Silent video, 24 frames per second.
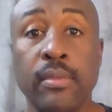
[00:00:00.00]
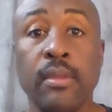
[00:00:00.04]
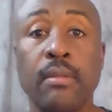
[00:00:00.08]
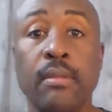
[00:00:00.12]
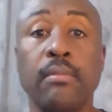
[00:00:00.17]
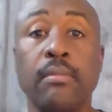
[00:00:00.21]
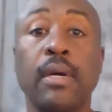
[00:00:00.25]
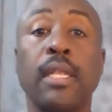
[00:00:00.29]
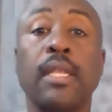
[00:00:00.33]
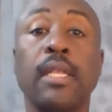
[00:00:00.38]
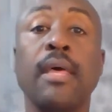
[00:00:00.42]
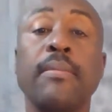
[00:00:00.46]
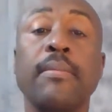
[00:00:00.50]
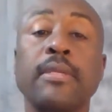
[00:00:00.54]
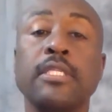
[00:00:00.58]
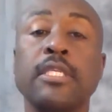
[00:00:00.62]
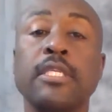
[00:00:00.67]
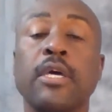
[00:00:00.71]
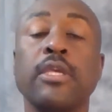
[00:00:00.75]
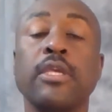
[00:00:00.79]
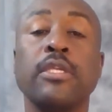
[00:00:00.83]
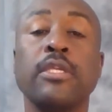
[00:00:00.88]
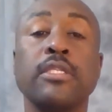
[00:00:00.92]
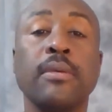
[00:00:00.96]
But let me
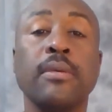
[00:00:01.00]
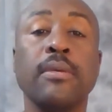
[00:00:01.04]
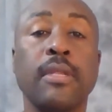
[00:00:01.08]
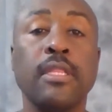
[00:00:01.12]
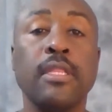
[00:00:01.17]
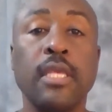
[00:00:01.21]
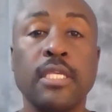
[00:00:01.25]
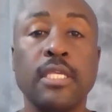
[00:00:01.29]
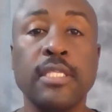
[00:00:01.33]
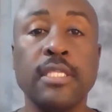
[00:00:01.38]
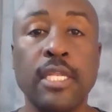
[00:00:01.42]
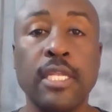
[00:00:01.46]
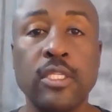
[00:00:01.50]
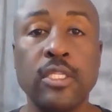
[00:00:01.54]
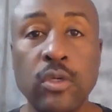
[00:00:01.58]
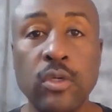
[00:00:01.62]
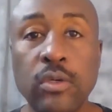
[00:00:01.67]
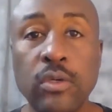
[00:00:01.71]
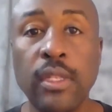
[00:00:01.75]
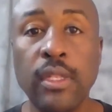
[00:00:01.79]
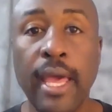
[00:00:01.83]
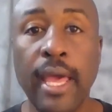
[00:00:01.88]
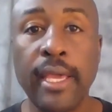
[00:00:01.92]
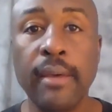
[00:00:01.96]
tell you some of the things I do
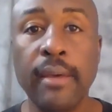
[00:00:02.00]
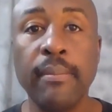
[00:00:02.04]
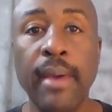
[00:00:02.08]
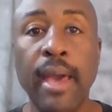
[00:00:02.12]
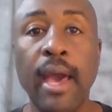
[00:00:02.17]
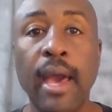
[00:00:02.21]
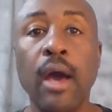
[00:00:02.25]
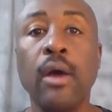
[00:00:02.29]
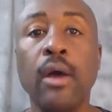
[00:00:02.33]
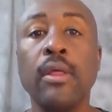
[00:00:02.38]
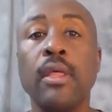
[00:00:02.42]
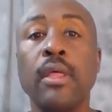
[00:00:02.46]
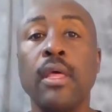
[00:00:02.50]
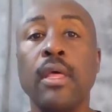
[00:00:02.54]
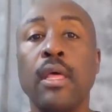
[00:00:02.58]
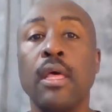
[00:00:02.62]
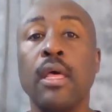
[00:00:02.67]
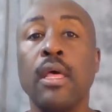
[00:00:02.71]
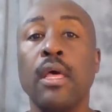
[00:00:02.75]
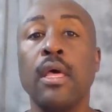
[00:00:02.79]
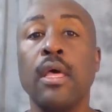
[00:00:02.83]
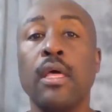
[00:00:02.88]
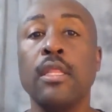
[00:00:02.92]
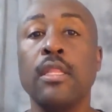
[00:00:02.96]
like about
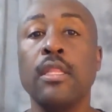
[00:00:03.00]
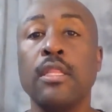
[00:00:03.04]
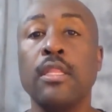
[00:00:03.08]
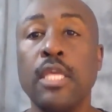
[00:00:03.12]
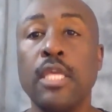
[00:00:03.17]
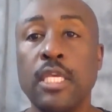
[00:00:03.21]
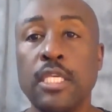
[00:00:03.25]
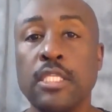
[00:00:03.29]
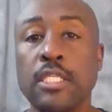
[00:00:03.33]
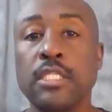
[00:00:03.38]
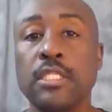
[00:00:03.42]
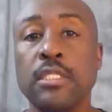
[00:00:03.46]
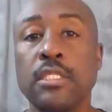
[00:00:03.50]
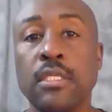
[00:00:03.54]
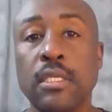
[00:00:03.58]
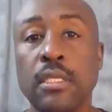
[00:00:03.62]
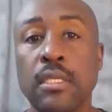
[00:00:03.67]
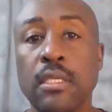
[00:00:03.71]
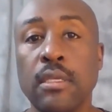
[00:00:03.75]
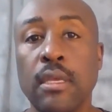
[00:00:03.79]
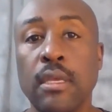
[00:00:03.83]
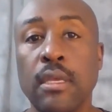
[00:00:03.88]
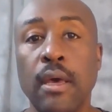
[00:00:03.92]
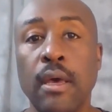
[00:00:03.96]
this
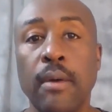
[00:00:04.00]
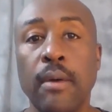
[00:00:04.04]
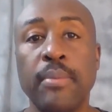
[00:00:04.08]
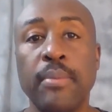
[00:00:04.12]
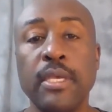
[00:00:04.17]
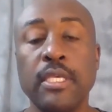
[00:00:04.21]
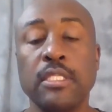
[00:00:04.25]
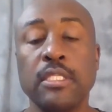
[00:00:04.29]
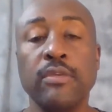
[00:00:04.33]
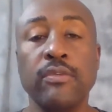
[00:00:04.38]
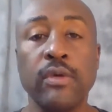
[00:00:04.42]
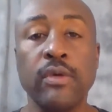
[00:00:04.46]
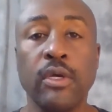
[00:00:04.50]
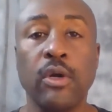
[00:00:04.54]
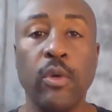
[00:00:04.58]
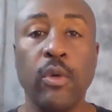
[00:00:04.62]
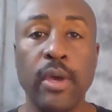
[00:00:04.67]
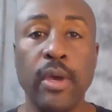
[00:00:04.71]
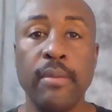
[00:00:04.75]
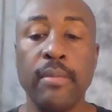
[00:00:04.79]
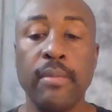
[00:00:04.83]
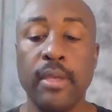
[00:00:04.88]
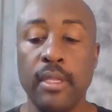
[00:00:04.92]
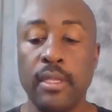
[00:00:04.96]
piece of
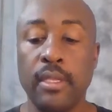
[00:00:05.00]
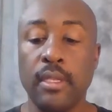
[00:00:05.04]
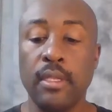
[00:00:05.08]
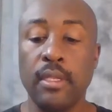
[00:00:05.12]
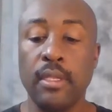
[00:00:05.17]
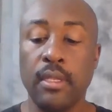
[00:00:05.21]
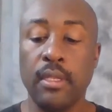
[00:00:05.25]
equipment,